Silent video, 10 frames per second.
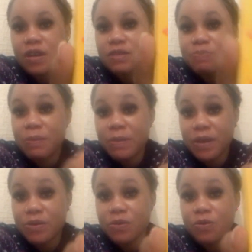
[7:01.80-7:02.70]

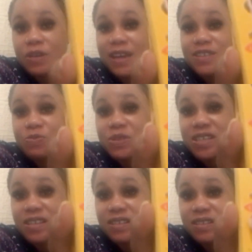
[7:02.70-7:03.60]
pigmento that is
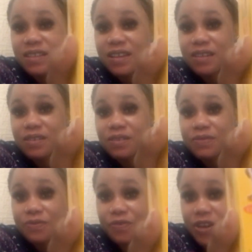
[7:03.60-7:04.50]
written in
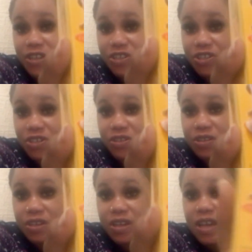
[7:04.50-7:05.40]
French,
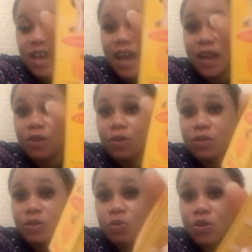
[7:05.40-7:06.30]
and all
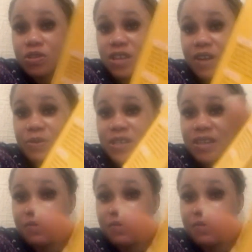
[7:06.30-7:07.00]
the words are written in